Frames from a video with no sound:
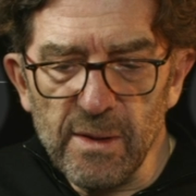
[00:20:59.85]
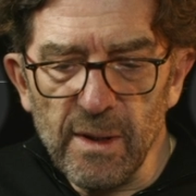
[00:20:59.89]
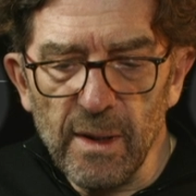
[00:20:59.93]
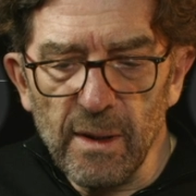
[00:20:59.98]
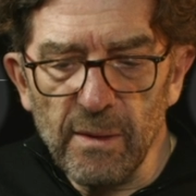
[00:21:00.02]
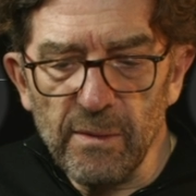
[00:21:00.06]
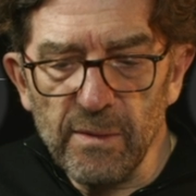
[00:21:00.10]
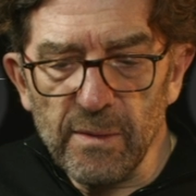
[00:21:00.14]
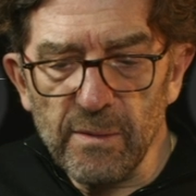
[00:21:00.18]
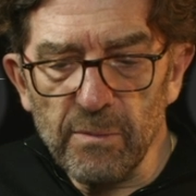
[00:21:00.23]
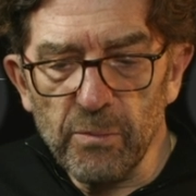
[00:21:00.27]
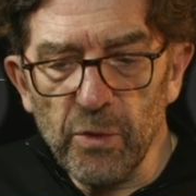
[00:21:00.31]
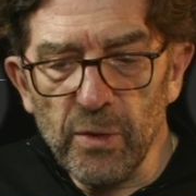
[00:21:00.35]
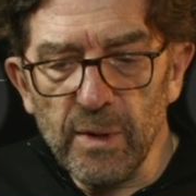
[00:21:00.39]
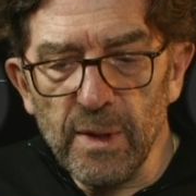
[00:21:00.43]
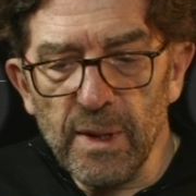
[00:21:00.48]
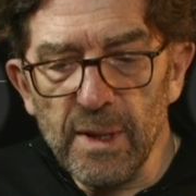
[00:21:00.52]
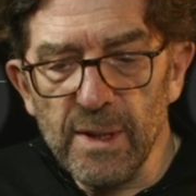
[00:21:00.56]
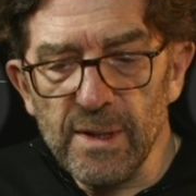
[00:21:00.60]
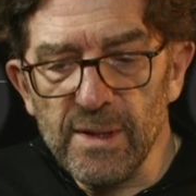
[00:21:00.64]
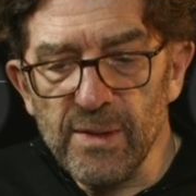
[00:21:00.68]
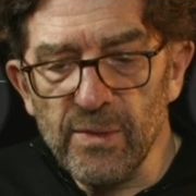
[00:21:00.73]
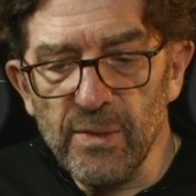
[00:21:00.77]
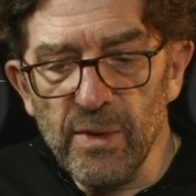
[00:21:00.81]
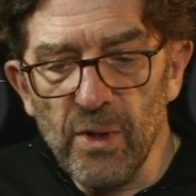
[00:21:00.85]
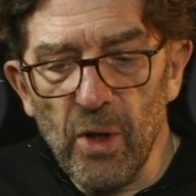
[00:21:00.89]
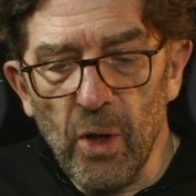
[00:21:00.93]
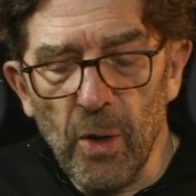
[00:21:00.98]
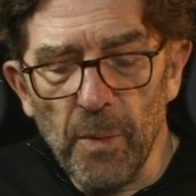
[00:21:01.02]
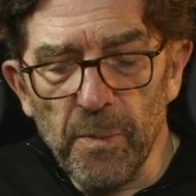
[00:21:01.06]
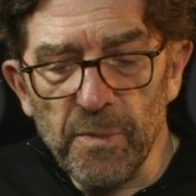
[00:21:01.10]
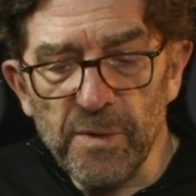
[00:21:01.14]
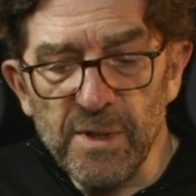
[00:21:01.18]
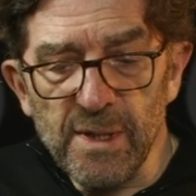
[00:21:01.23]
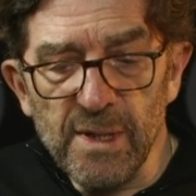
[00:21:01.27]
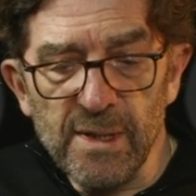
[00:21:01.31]
I would put here 3
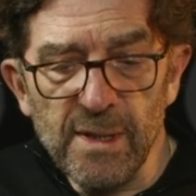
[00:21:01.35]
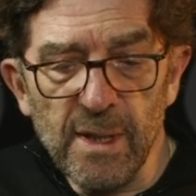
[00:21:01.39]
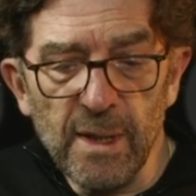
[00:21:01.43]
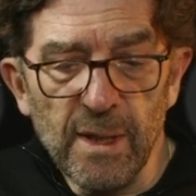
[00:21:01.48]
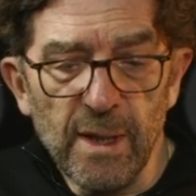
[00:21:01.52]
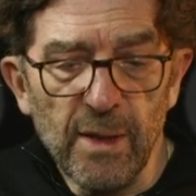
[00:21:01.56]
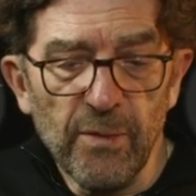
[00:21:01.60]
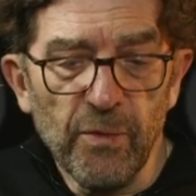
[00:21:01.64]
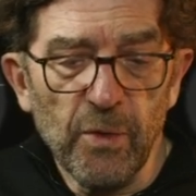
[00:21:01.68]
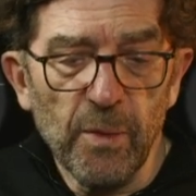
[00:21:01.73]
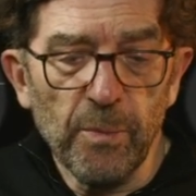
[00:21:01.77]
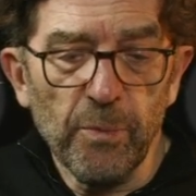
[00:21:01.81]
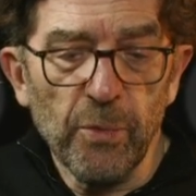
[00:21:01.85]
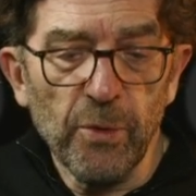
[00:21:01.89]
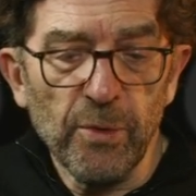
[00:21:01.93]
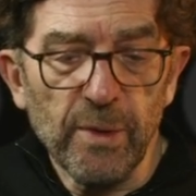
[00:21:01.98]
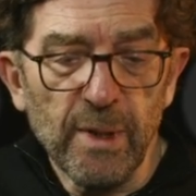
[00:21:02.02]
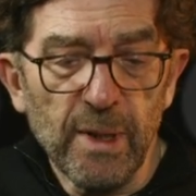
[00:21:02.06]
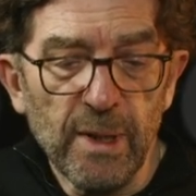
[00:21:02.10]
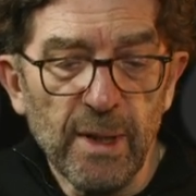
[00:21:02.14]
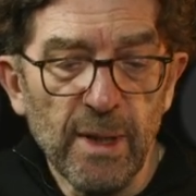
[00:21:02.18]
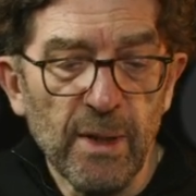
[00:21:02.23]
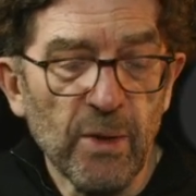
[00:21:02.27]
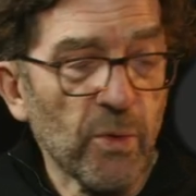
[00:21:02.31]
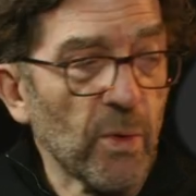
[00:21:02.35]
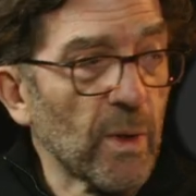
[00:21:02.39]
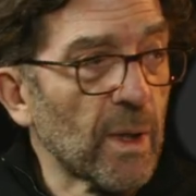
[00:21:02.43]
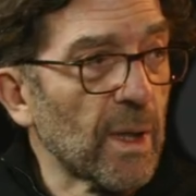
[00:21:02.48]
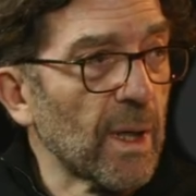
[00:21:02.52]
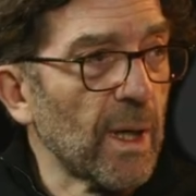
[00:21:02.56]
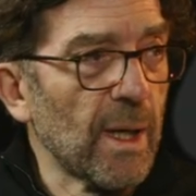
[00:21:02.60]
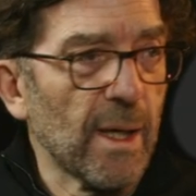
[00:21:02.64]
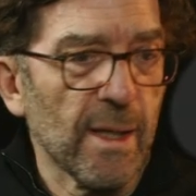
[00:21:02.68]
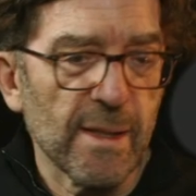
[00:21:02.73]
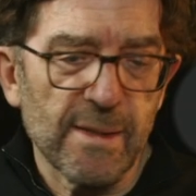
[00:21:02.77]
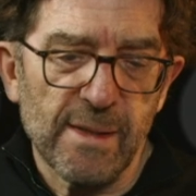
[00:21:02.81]
options, and if you put it into a
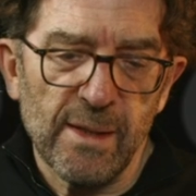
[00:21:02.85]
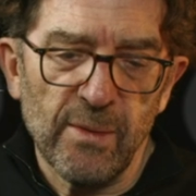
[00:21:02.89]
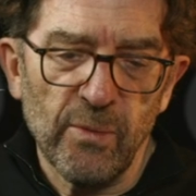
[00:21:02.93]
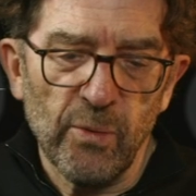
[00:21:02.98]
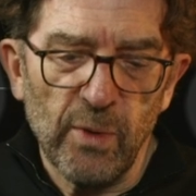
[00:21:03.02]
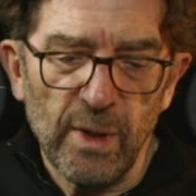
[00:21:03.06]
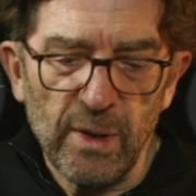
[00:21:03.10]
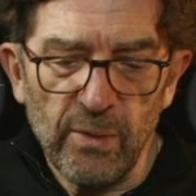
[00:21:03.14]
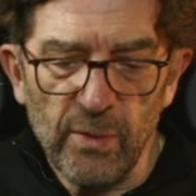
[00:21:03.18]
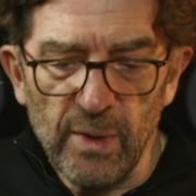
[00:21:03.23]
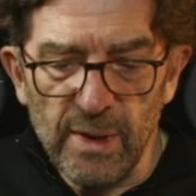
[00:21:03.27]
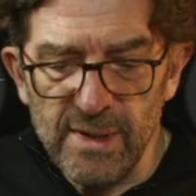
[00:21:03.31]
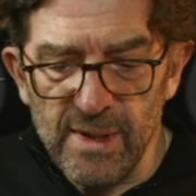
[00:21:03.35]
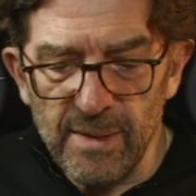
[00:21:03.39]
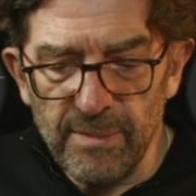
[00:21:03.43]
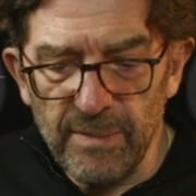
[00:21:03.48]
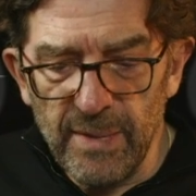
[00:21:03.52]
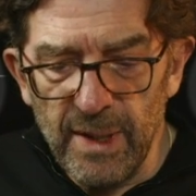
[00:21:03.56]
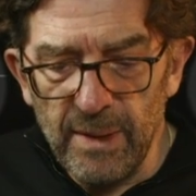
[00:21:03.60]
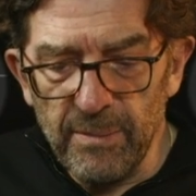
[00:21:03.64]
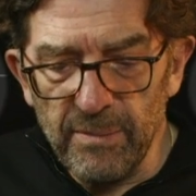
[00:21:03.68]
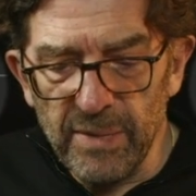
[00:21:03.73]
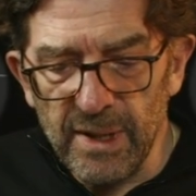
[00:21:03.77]
class, then what does it mean?